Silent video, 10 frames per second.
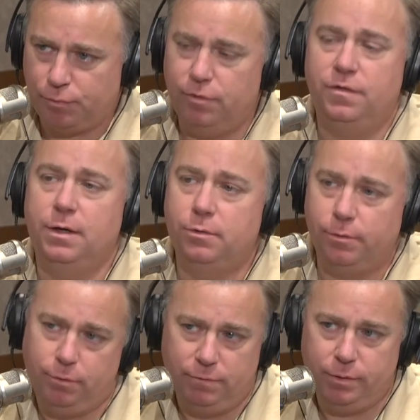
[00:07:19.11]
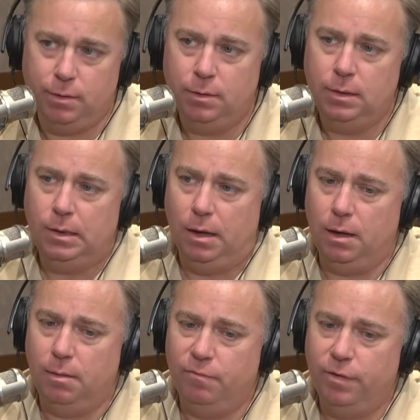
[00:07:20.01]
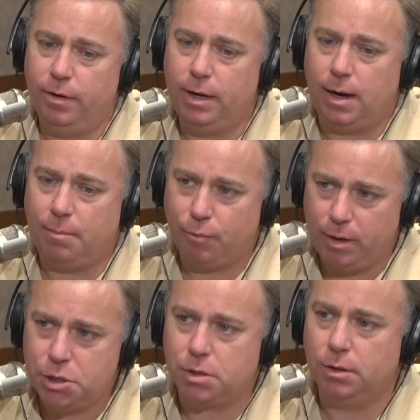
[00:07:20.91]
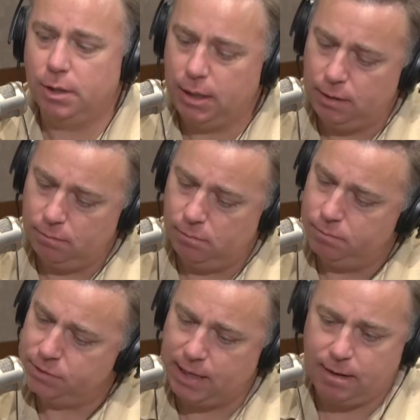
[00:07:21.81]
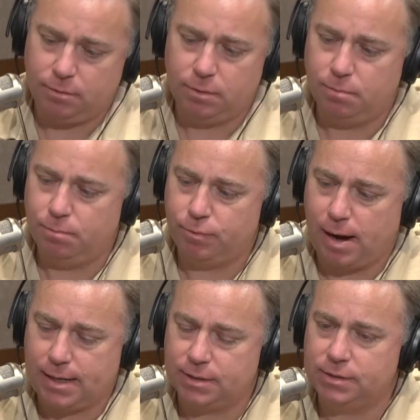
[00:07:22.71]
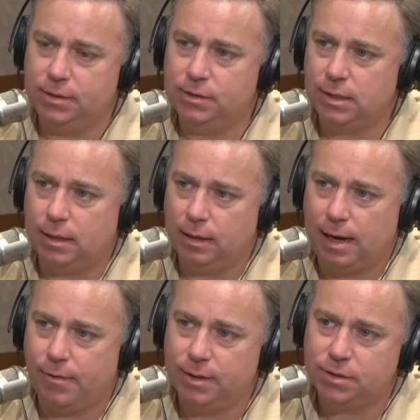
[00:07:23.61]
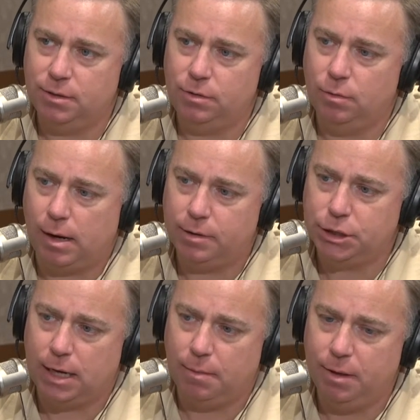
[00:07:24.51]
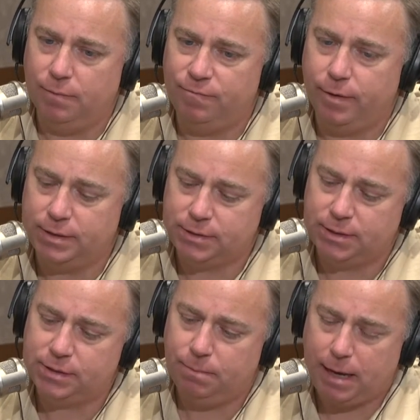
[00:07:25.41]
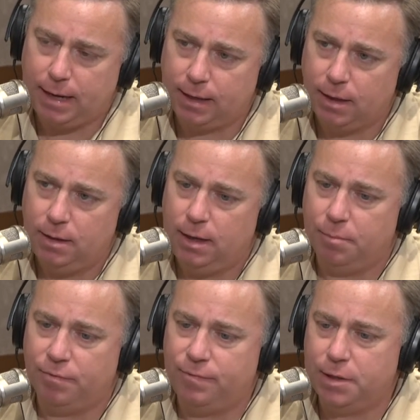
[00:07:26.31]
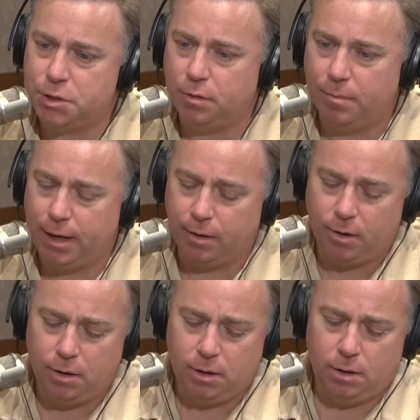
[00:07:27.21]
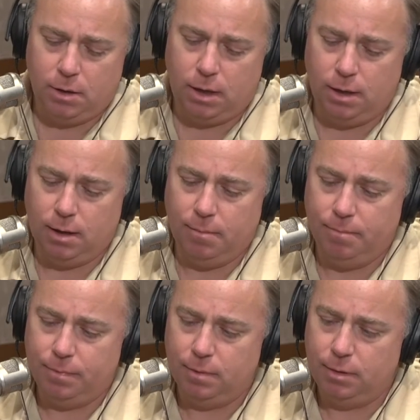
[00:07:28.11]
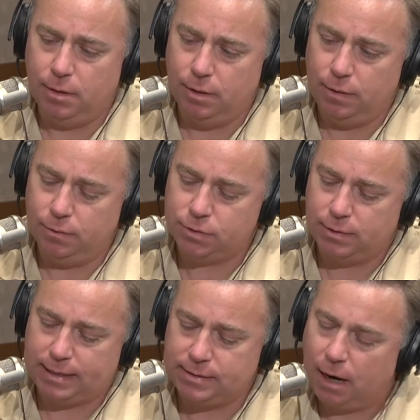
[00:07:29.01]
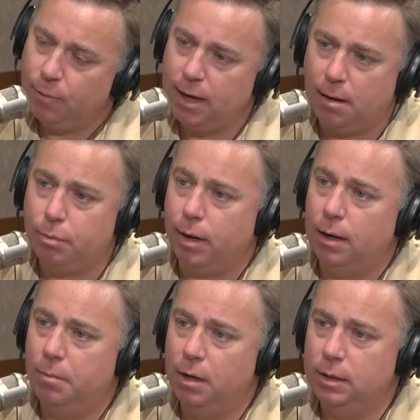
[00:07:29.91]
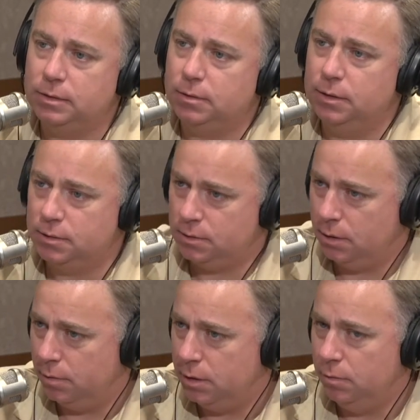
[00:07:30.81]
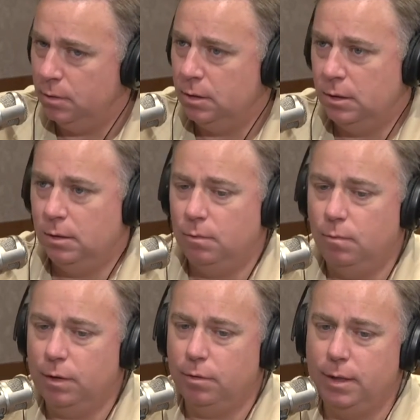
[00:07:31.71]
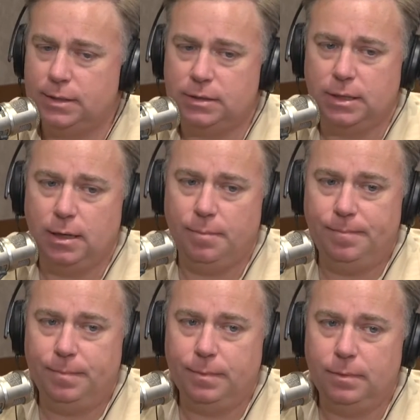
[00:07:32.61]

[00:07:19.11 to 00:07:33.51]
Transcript: procedure driven. Um, very operationally sound practices that allow us to do our job in a very systematic and professional manner. Um, you know, and those, that's how we operate. I mean, it's, it's, you know, and you, whether it's, um,